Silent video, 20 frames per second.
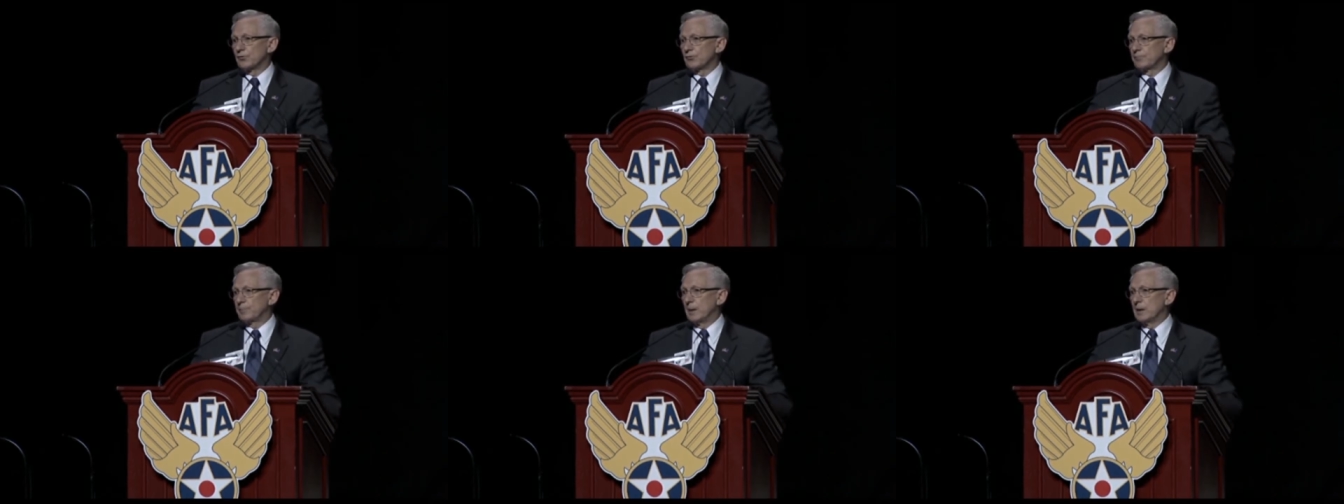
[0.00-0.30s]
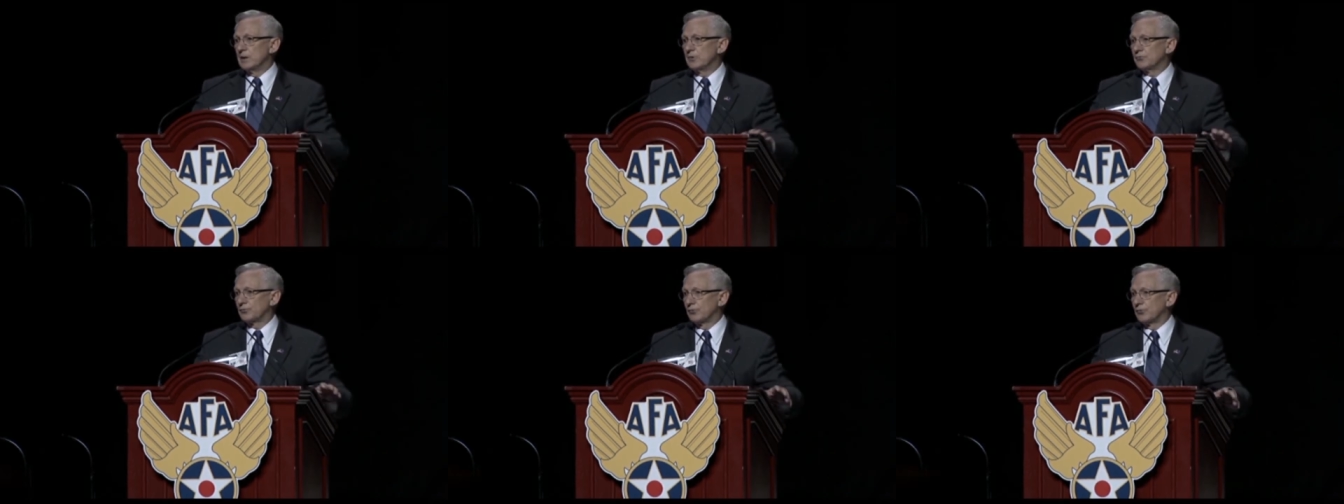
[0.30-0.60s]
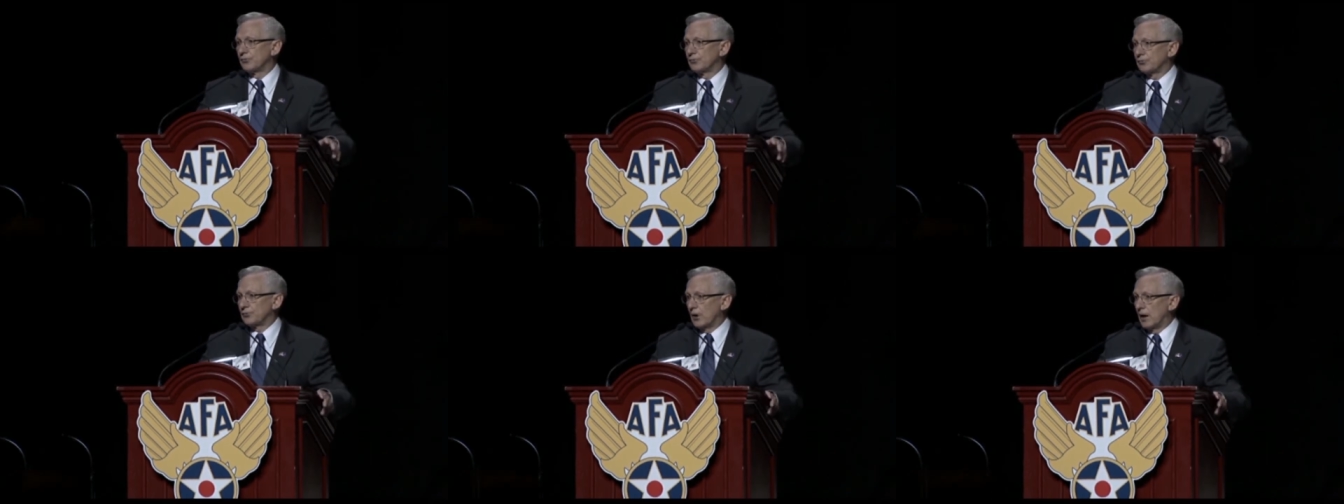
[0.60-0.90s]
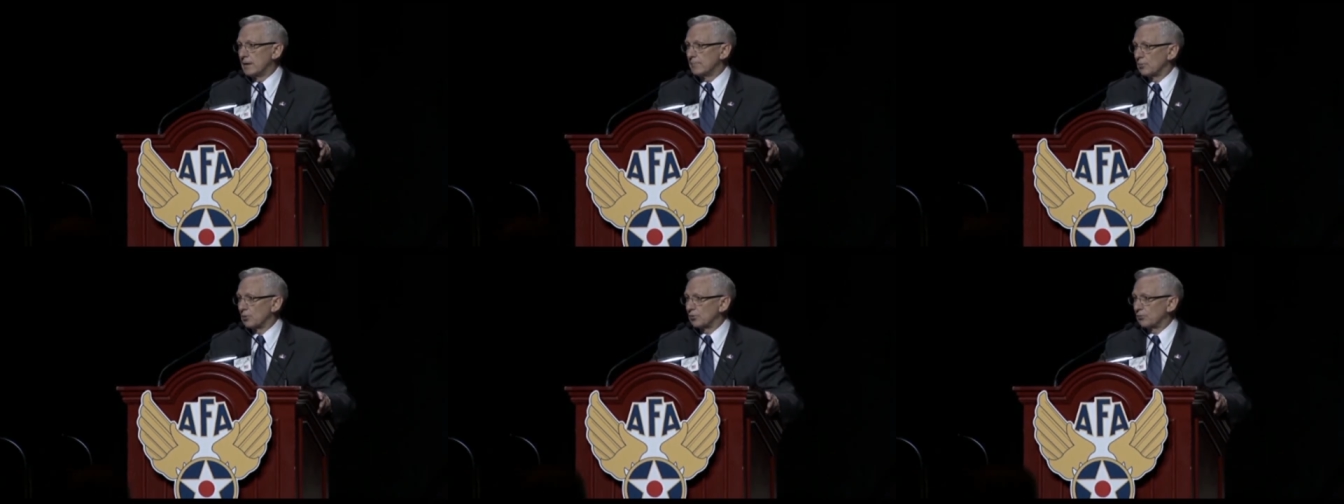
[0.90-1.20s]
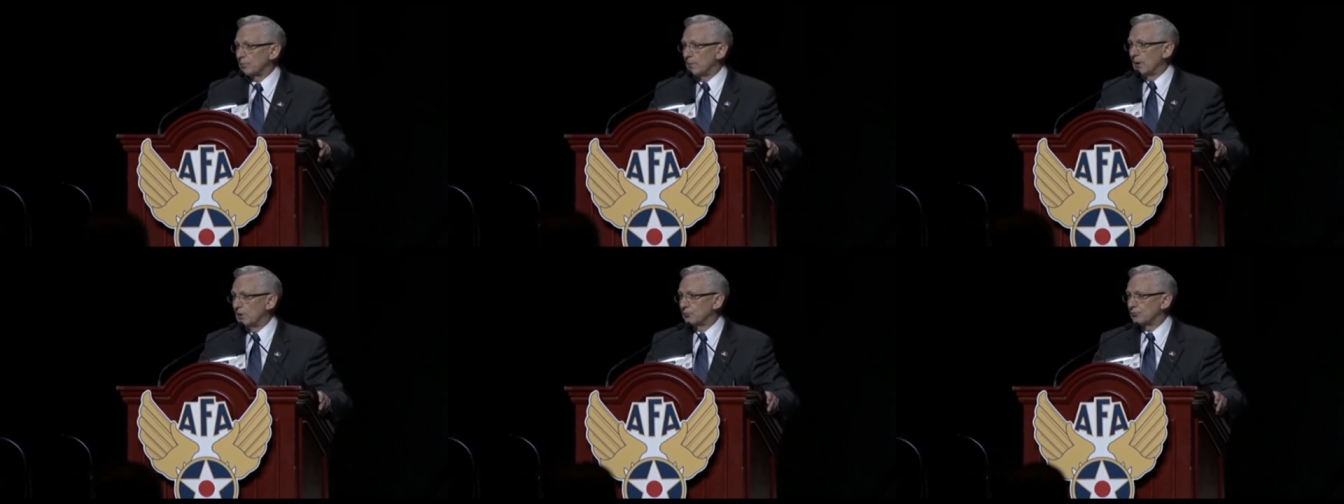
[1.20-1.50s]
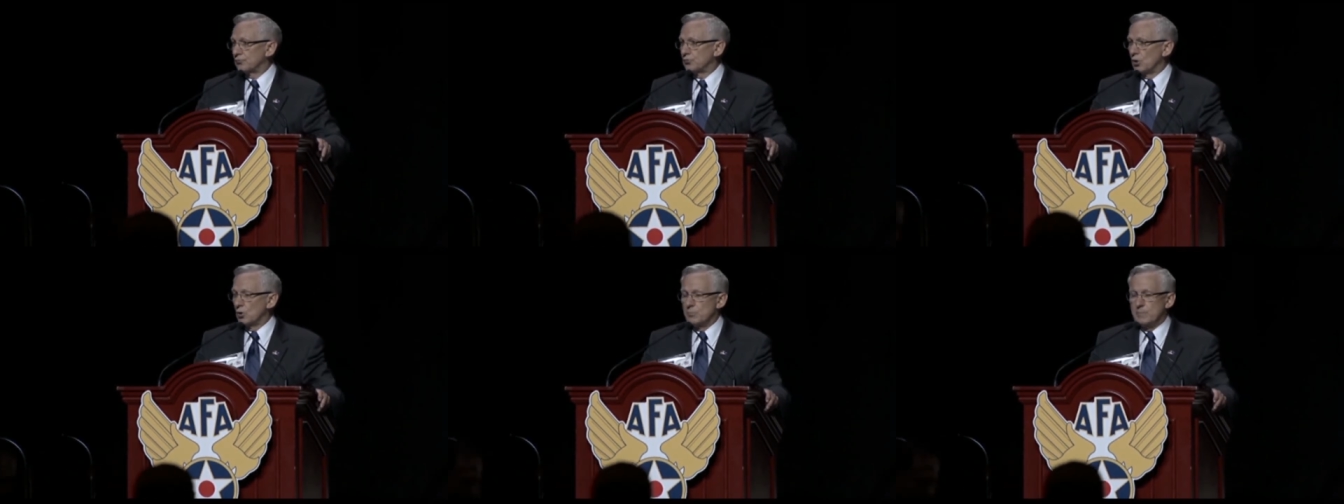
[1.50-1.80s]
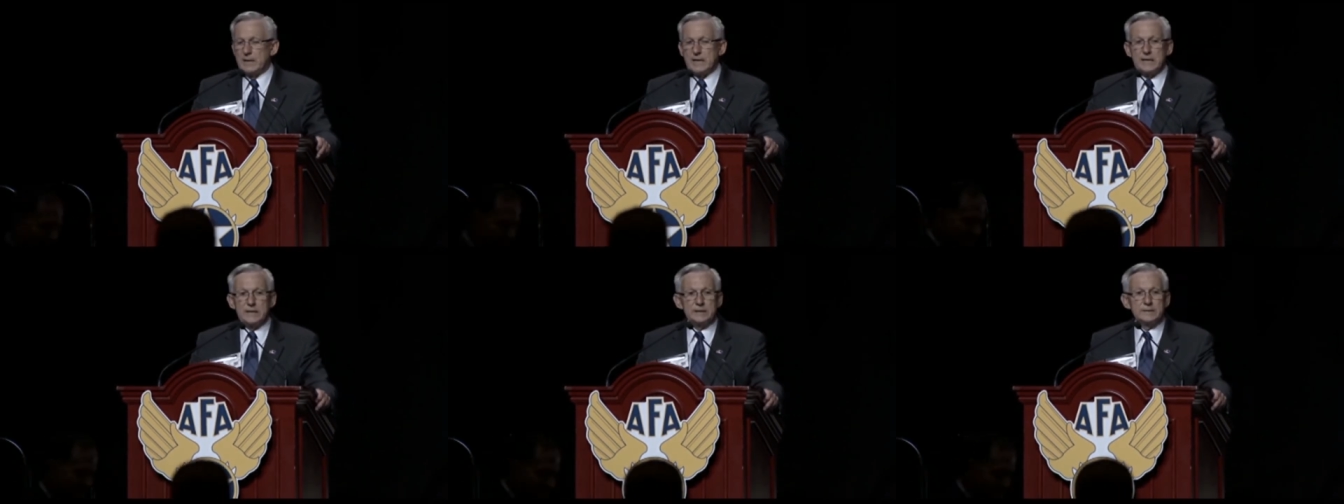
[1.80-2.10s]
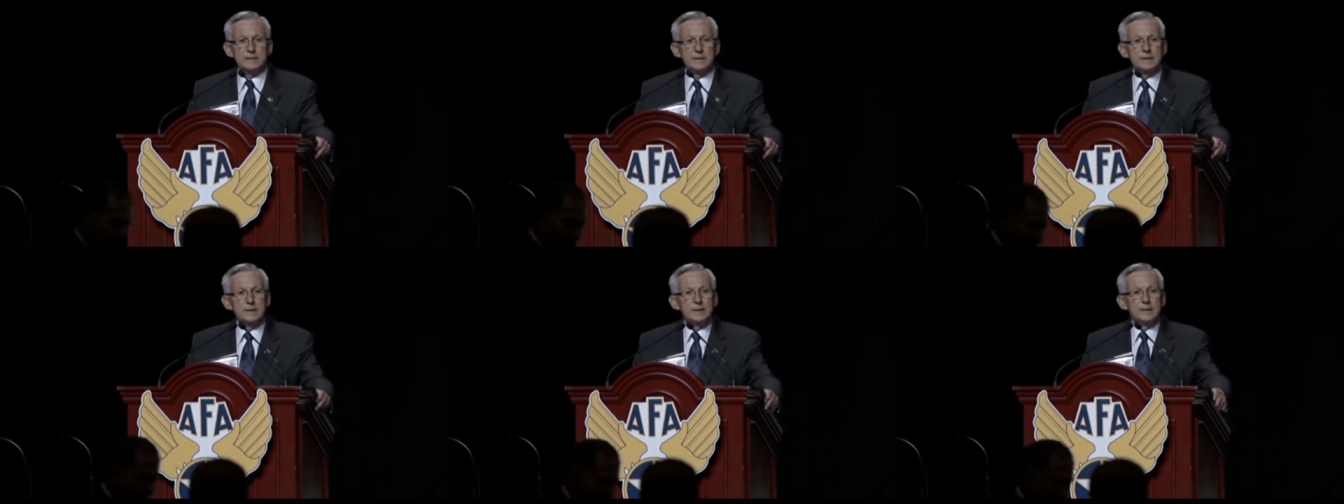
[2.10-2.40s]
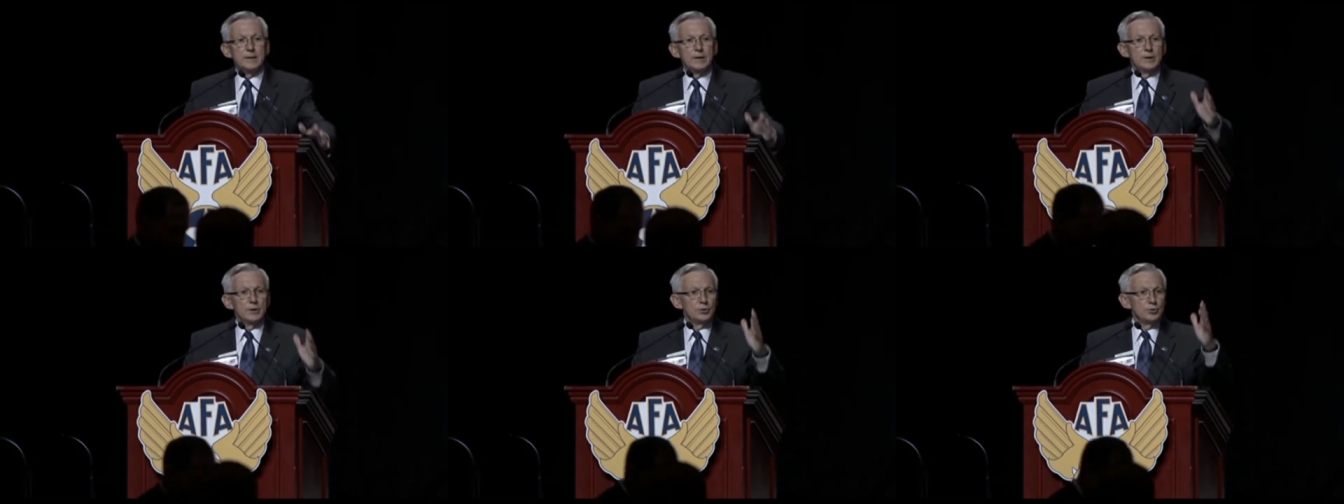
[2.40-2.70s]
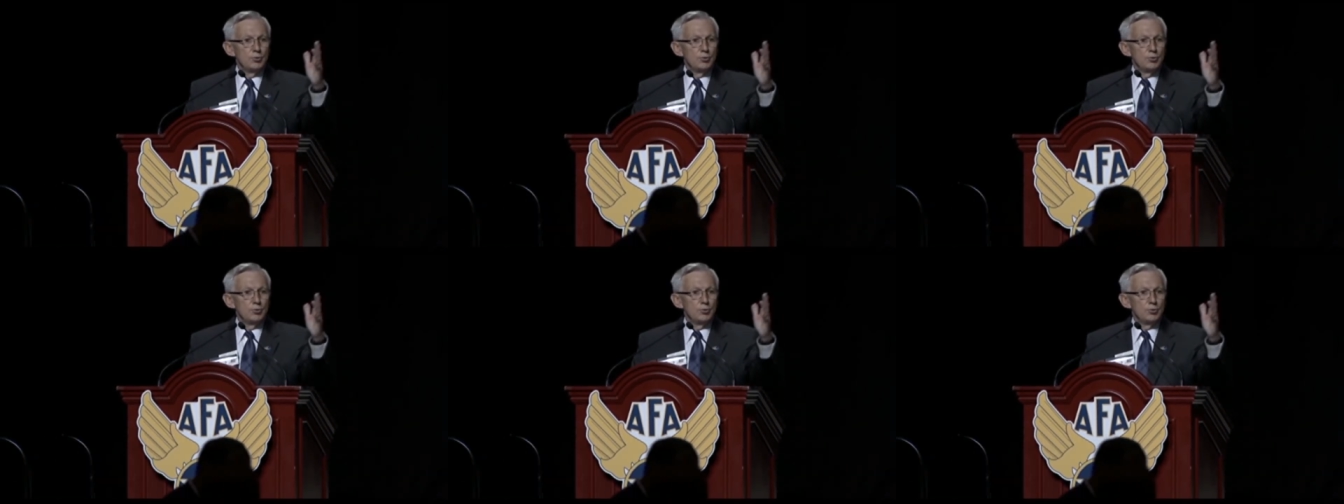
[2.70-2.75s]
for the space and cyberspace domain.